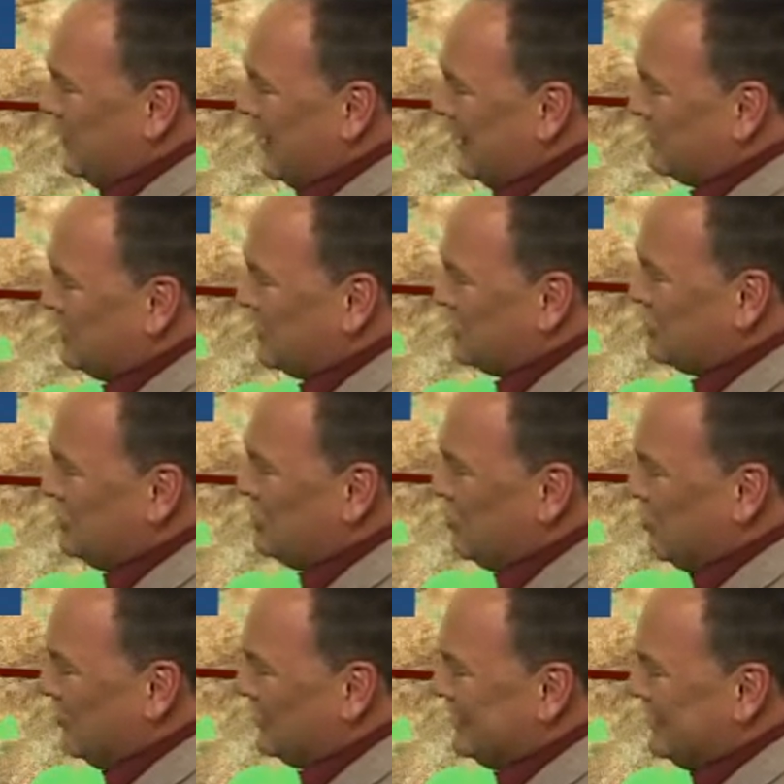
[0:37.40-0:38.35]
like just
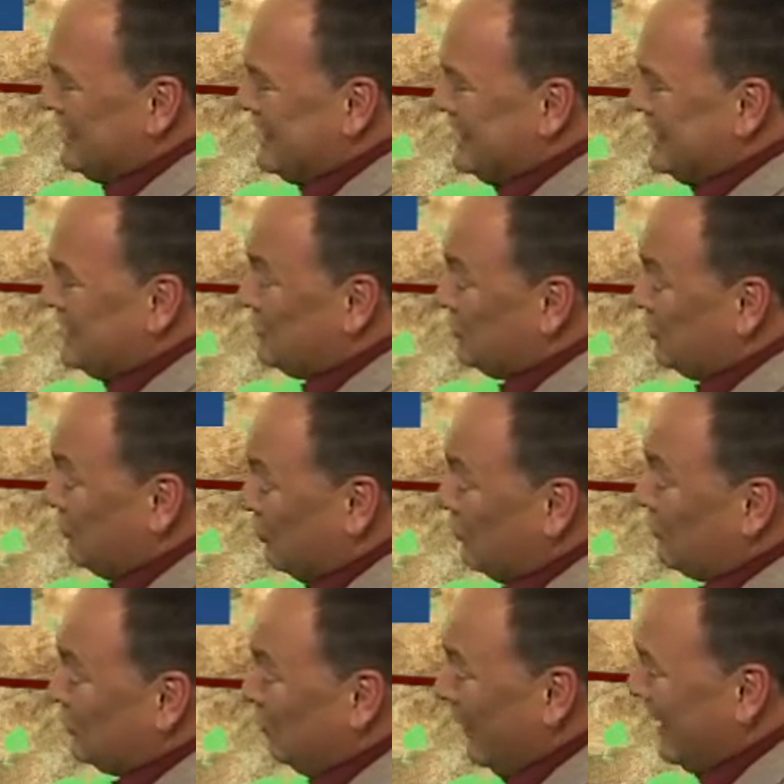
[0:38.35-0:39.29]
northeast or
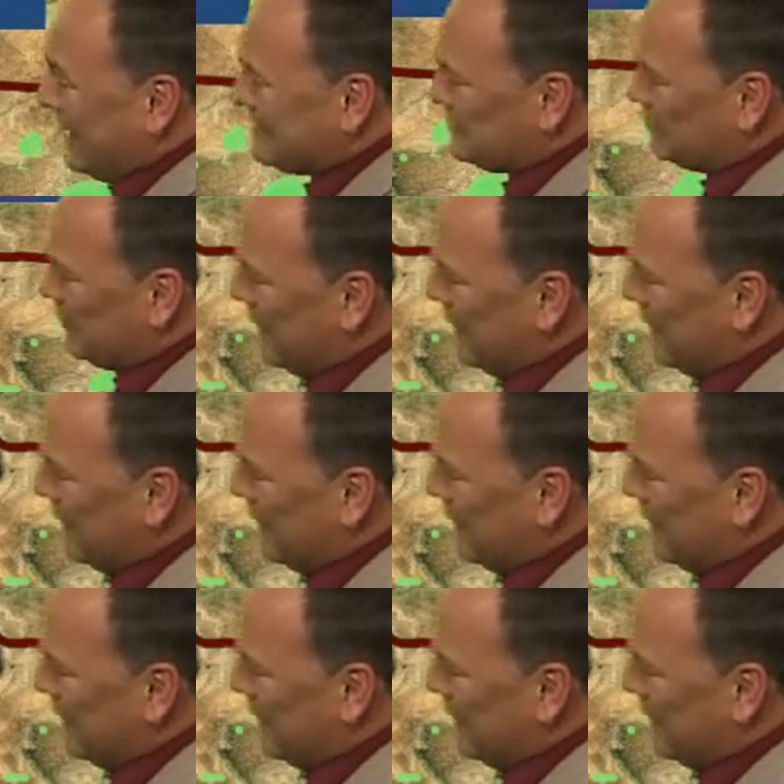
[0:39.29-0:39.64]
northwest